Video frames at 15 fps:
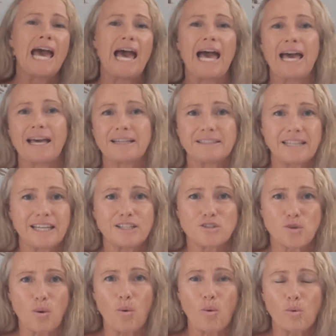and it's
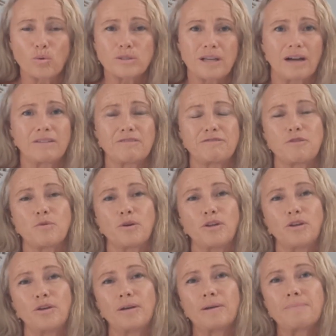all done for
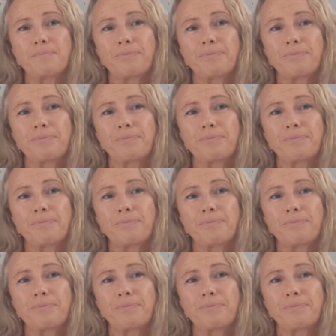you.